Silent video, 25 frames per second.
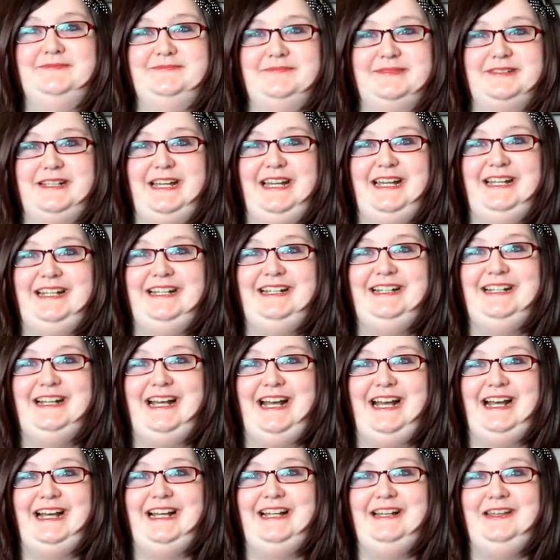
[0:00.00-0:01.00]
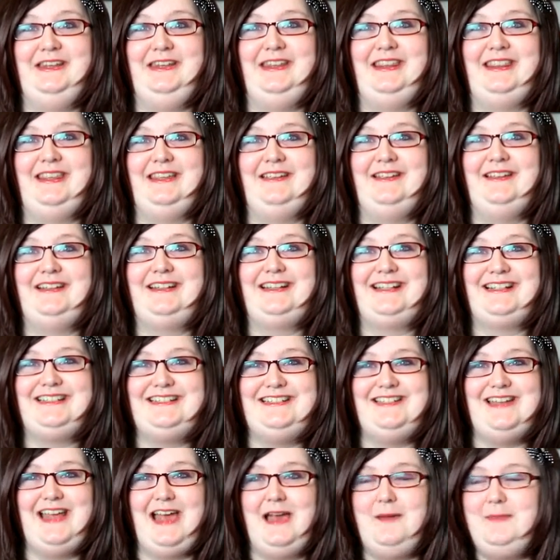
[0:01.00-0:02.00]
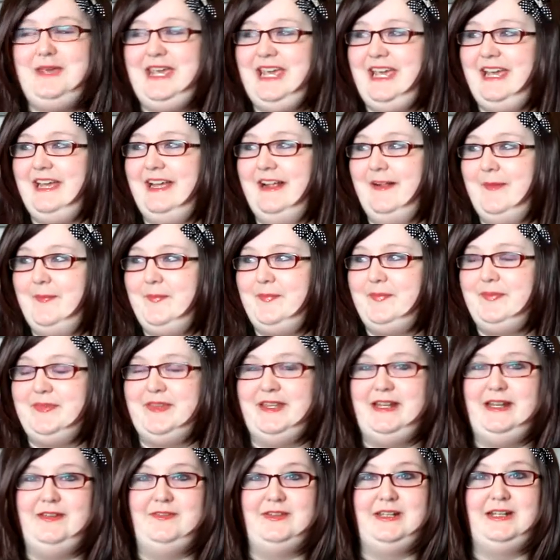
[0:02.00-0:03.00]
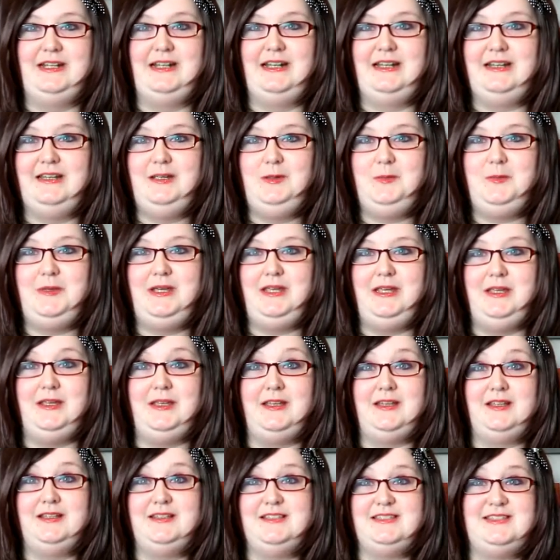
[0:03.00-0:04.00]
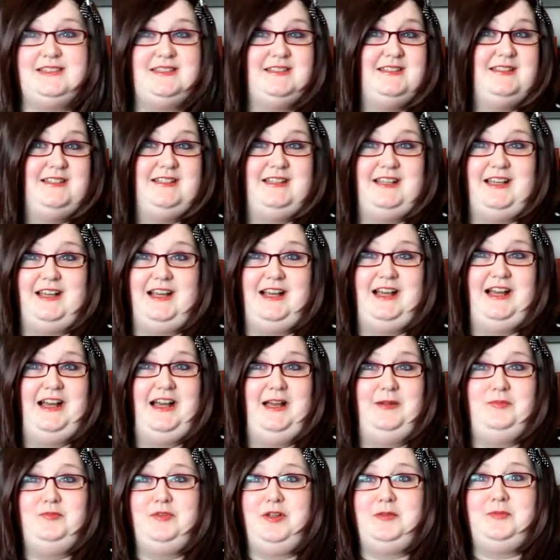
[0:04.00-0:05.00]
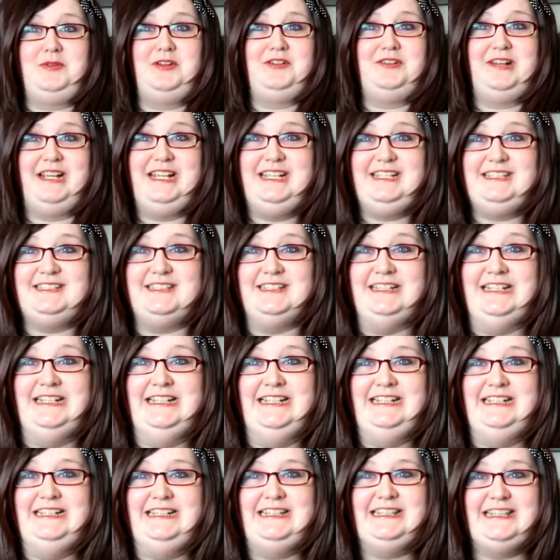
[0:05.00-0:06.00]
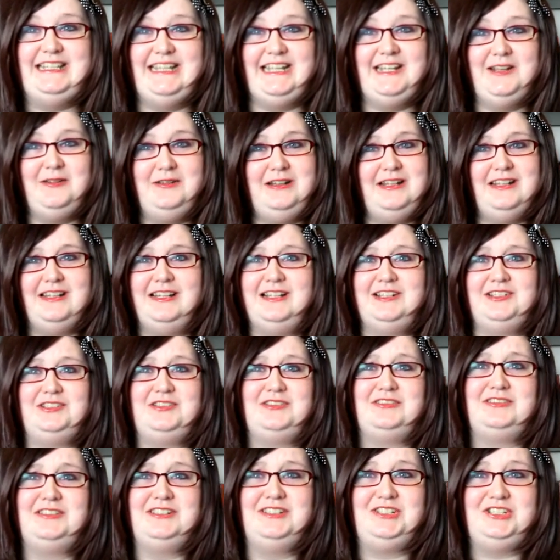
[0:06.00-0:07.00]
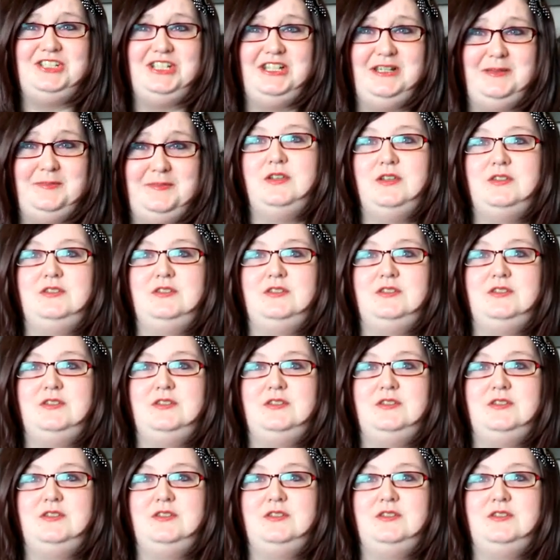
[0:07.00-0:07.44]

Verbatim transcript: okay? And you think, damn it, they're never gonna like me because I'm rum and raisin and they only like chocolate chip.